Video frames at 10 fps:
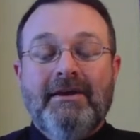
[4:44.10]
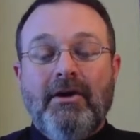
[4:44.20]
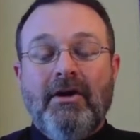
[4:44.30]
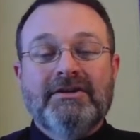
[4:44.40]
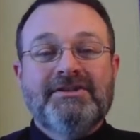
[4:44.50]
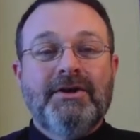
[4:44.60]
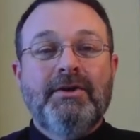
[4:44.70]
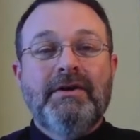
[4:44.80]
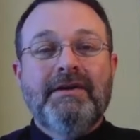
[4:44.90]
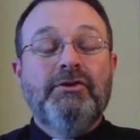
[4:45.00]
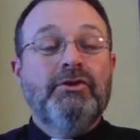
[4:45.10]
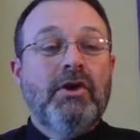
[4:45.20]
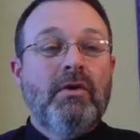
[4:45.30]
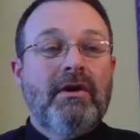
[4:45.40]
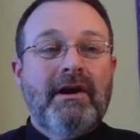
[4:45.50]
Also, if you
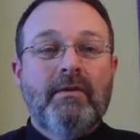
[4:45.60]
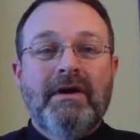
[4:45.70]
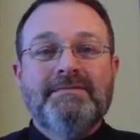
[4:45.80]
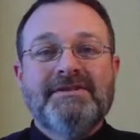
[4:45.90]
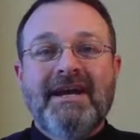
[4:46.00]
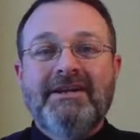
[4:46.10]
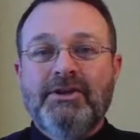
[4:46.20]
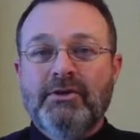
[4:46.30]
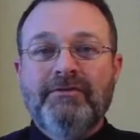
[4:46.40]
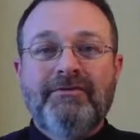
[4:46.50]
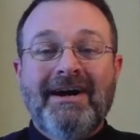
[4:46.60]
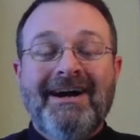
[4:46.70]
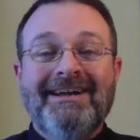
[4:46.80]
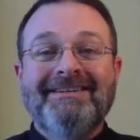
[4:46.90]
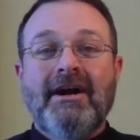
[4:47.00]
go on our website, you'll
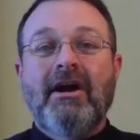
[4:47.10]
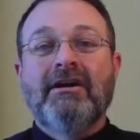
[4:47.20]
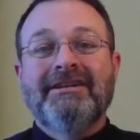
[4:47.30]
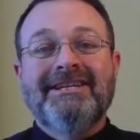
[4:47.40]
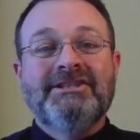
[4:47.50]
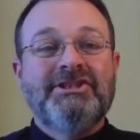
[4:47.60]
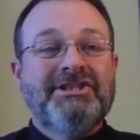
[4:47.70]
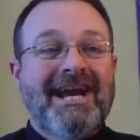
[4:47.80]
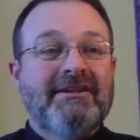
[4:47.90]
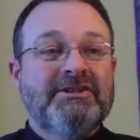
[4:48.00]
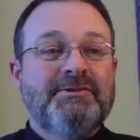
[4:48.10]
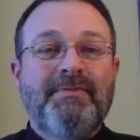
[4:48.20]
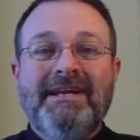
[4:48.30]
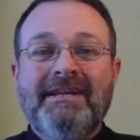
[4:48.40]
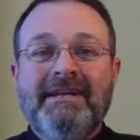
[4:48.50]
find our Lenten Challenge
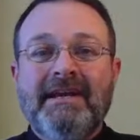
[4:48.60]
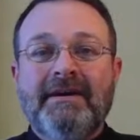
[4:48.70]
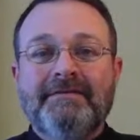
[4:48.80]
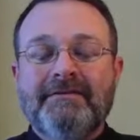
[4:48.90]
PDF.